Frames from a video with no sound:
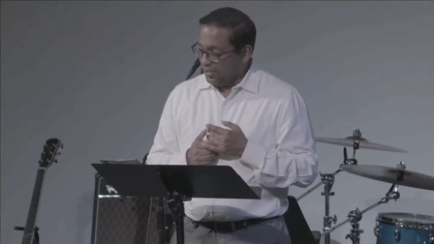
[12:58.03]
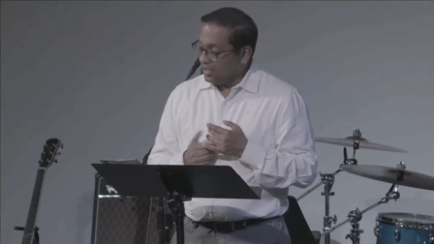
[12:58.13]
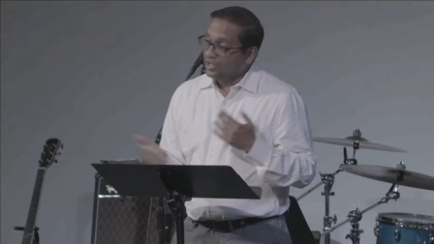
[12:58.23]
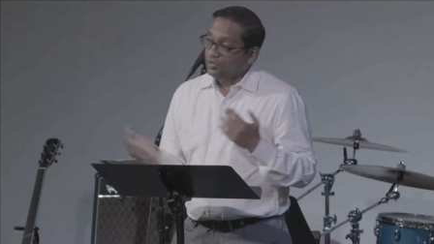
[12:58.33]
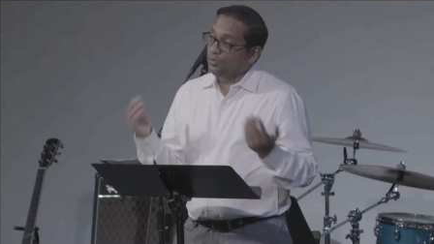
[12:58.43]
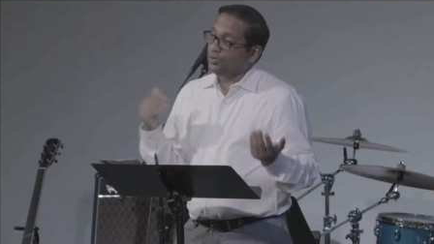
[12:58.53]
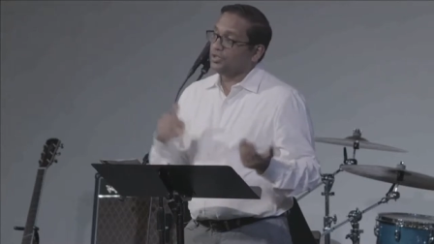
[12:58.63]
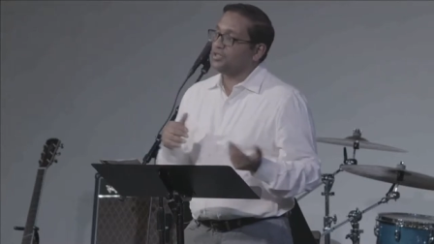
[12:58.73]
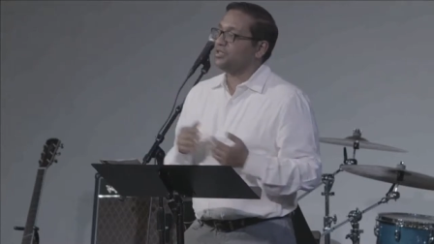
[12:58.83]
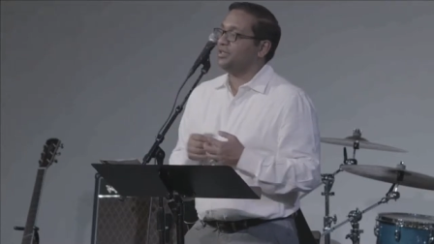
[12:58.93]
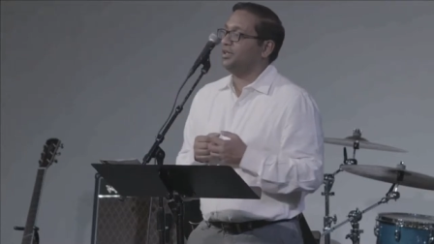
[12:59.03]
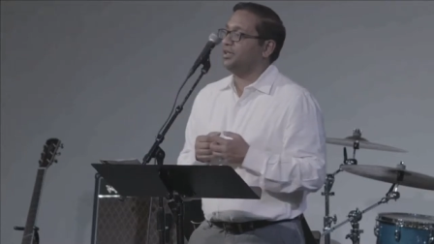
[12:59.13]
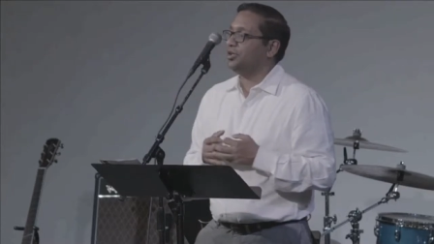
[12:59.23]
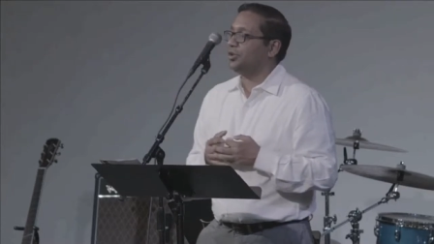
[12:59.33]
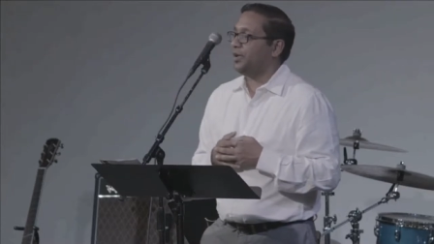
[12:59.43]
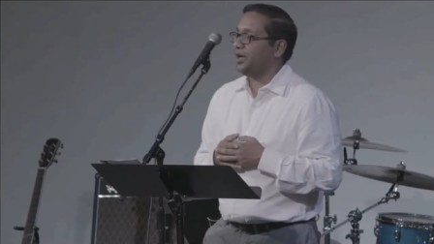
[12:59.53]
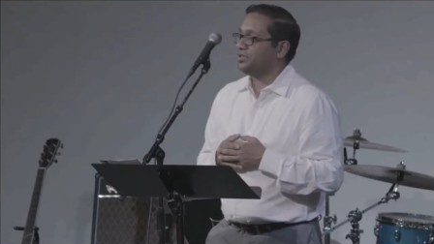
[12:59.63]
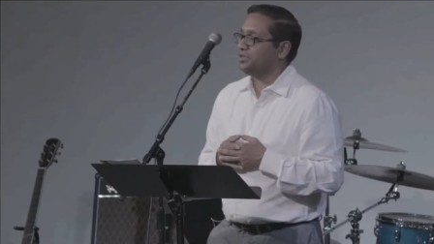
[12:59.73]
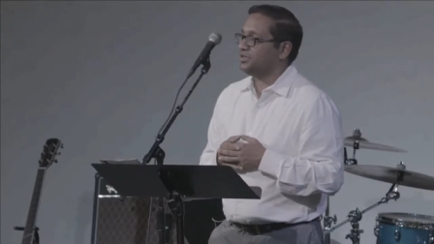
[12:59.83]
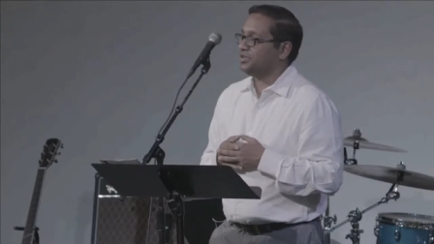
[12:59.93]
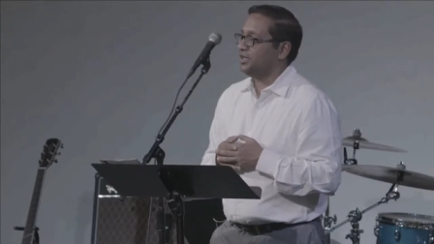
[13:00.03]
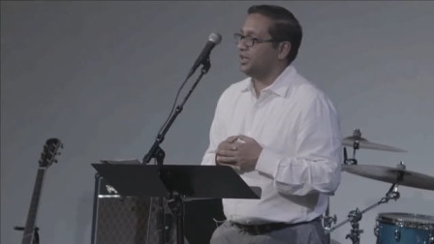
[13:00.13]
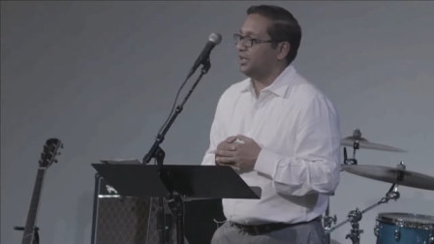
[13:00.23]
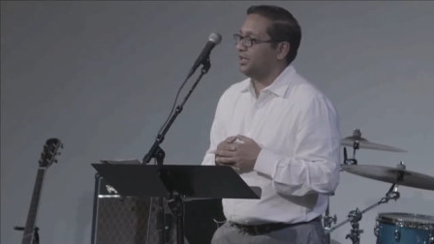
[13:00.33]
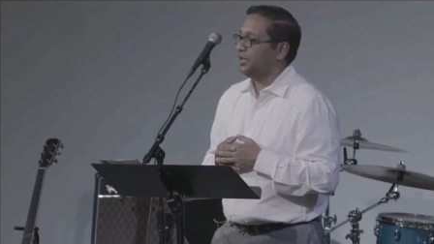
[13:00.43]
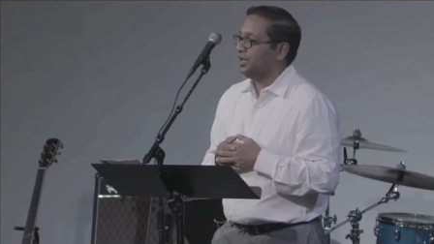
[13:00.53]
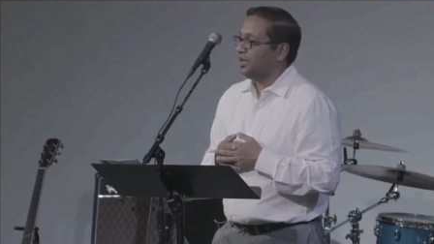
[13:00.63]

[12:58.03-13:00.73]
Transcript: And that's what we're going to see in our passage today